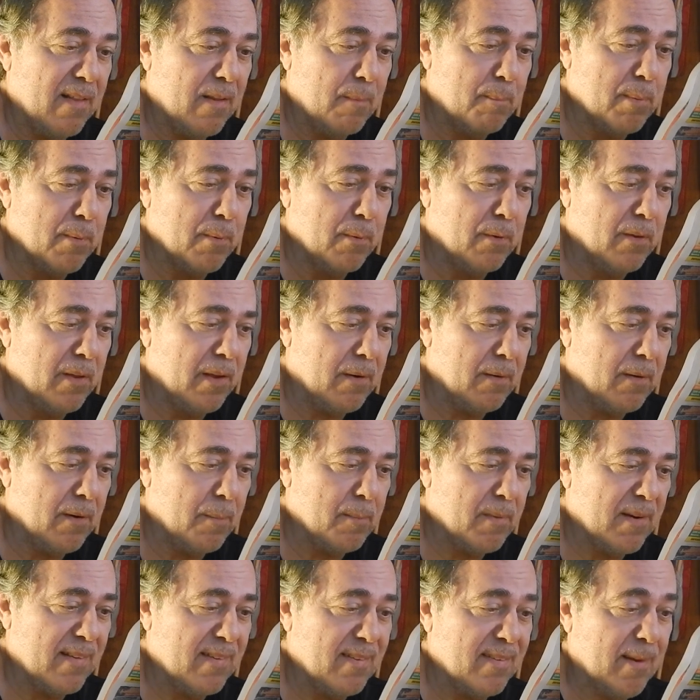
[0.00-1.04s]
a pool area,
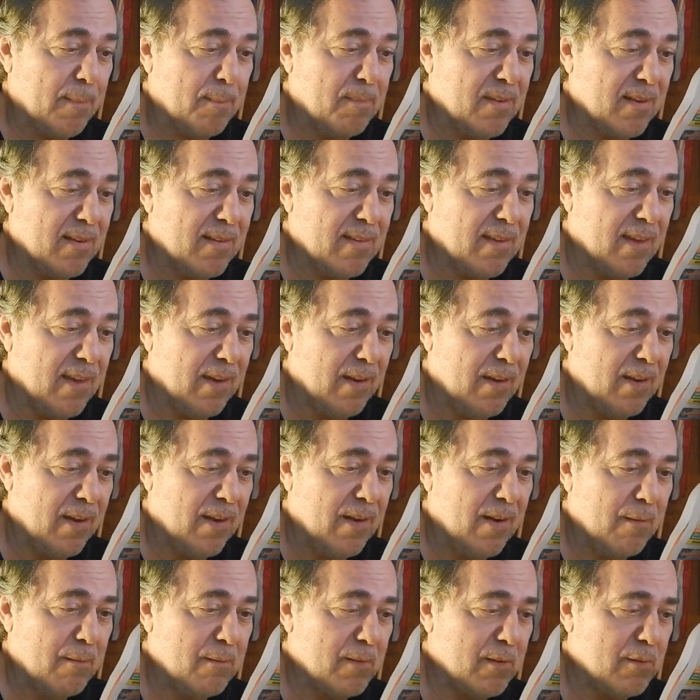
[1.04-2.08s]
but a septic tank
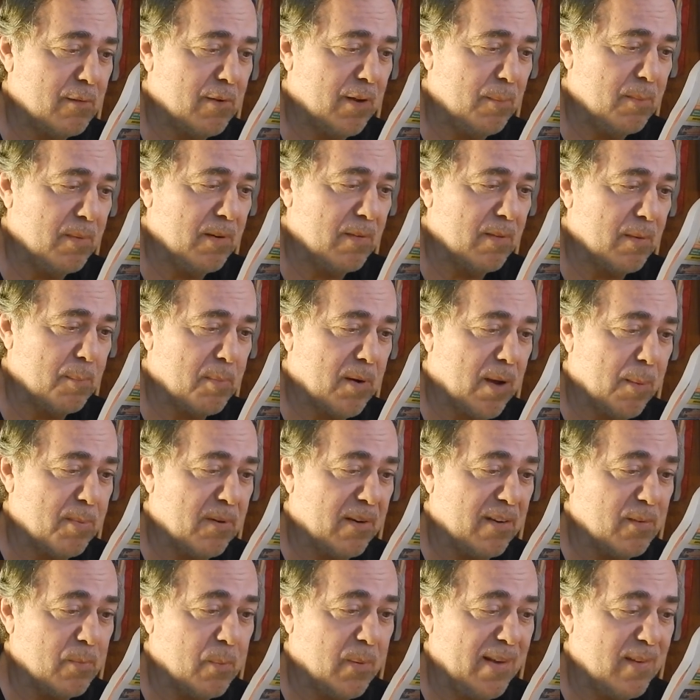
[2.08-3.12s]
for the treatment of the
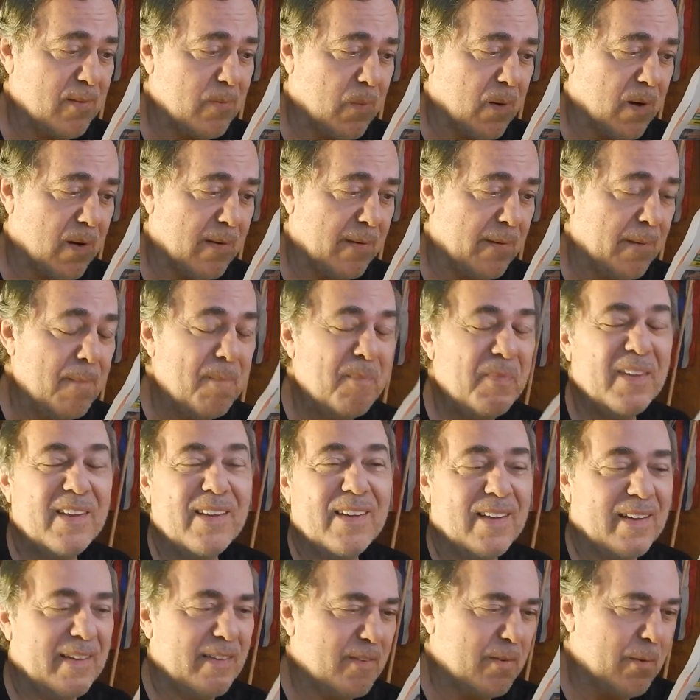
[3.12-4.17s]
property's wastewater.
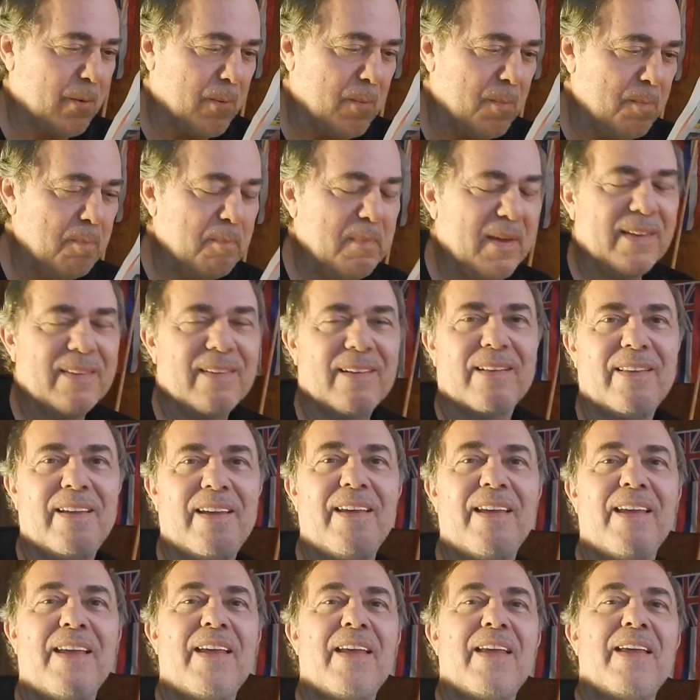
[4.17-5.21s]
So, basically,
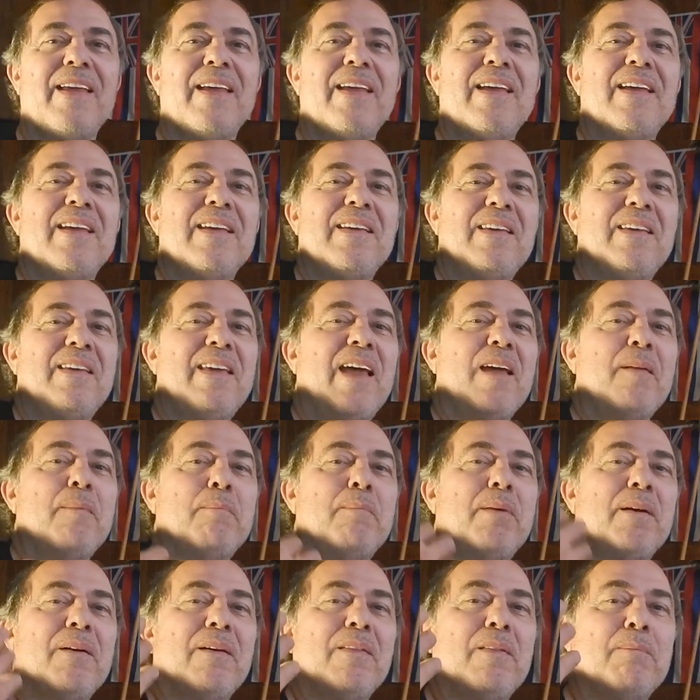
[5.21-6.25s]
You can't
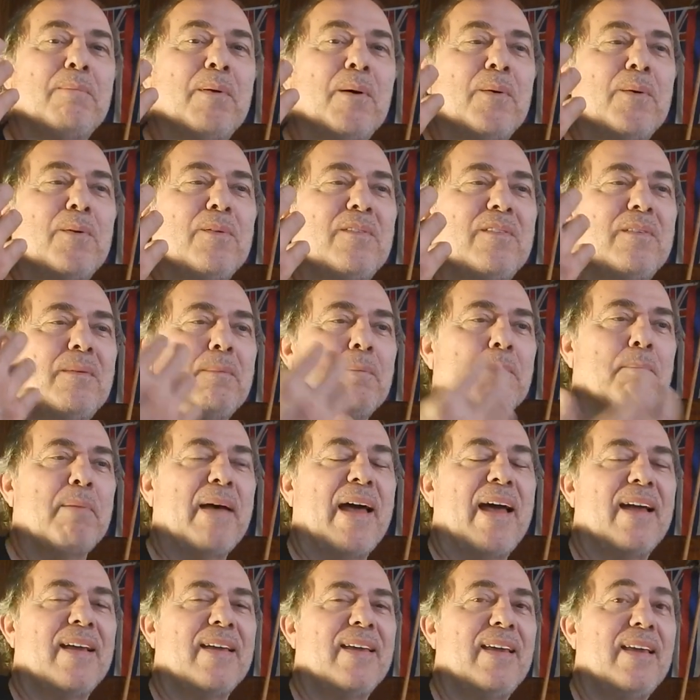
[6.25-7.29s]
bury the bones
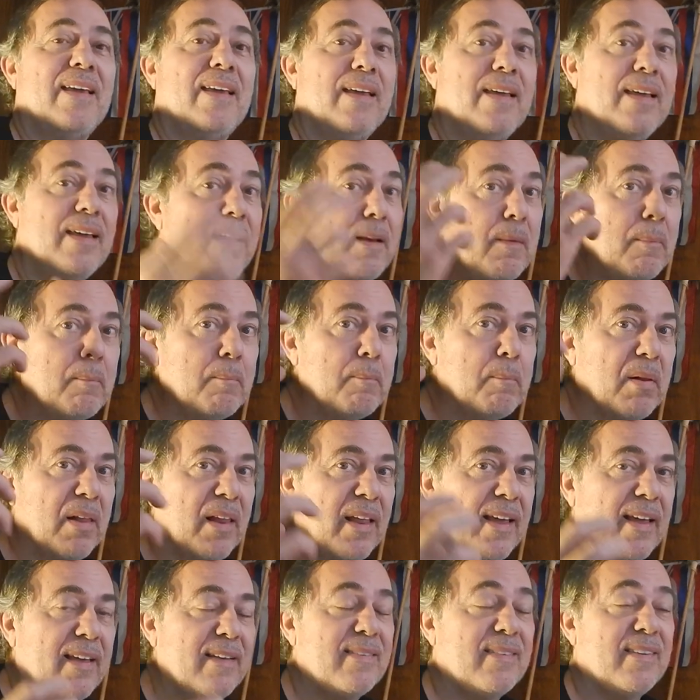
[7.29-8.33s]
back in
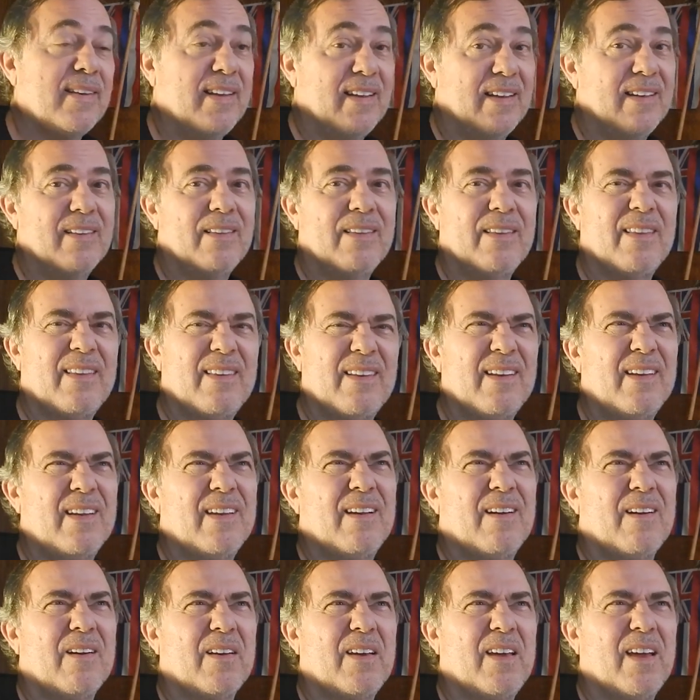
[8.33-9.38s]
place.
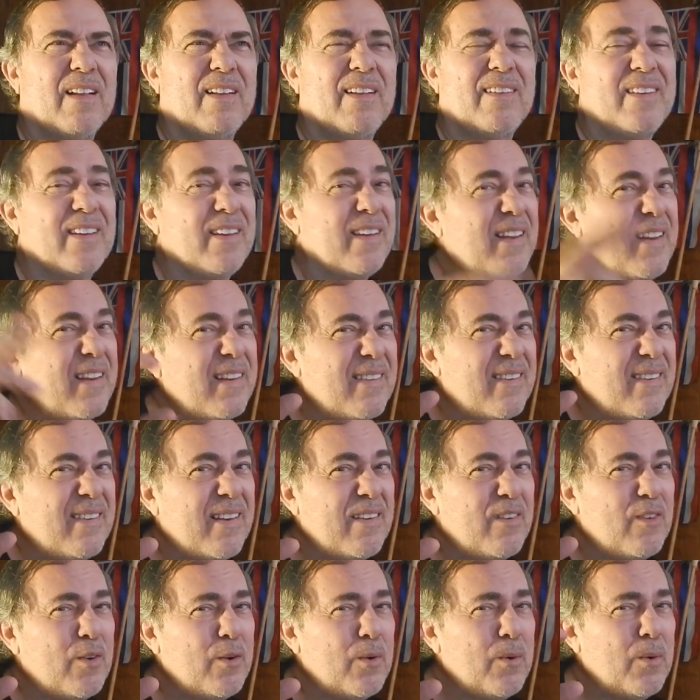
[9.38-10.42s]
Archaeology in
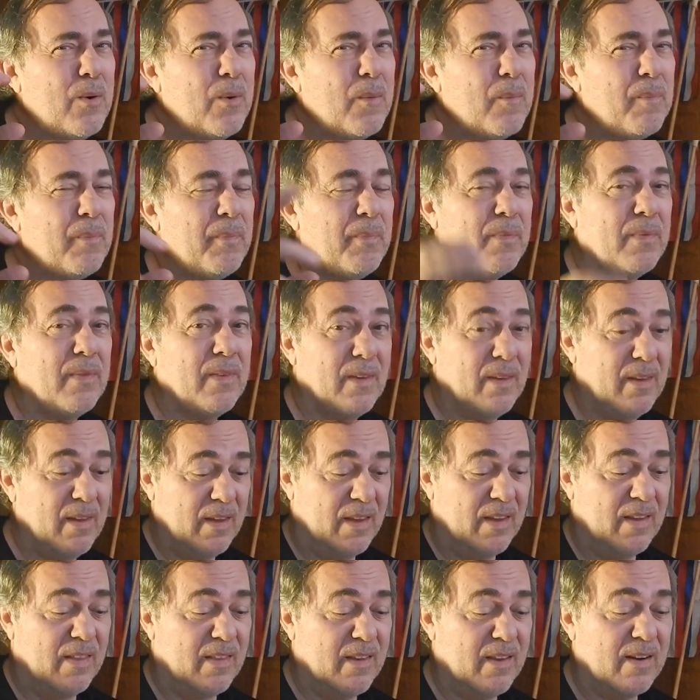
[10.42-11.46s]
situ,
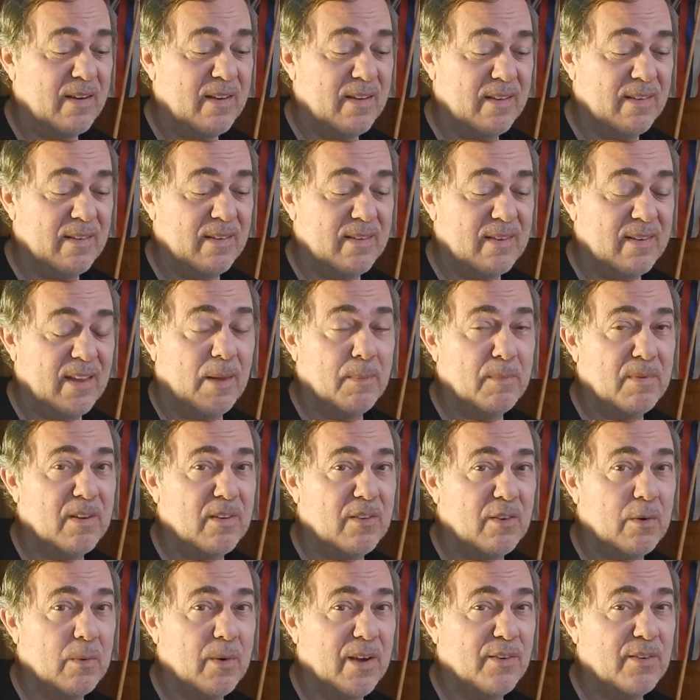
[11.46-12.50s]
in that same
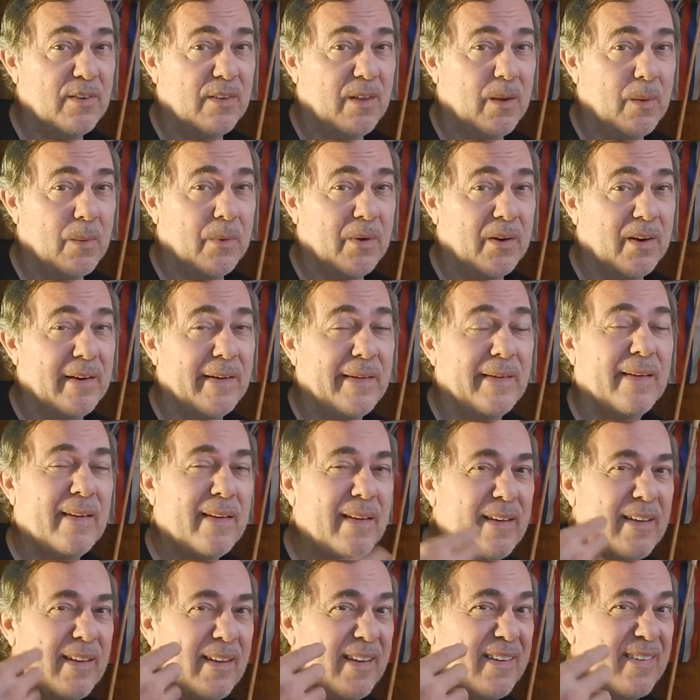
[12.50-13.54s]
situation they were in
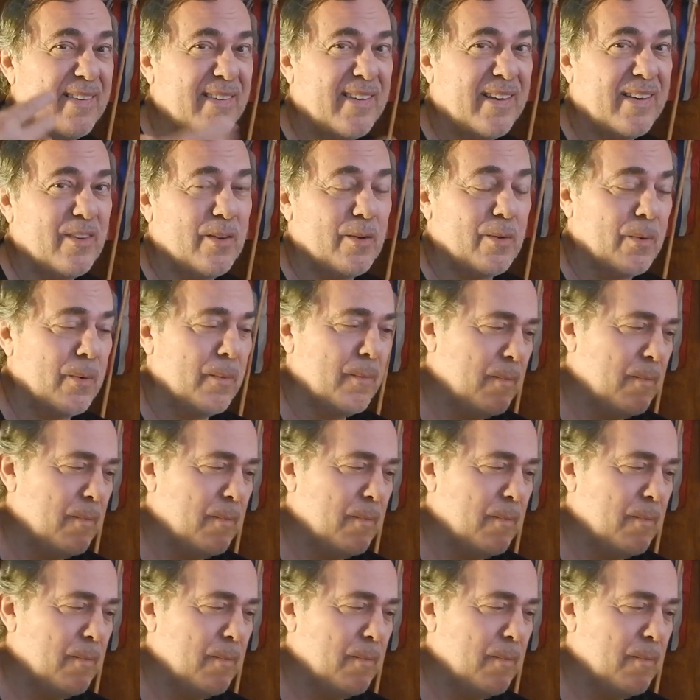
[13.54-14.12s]
situ.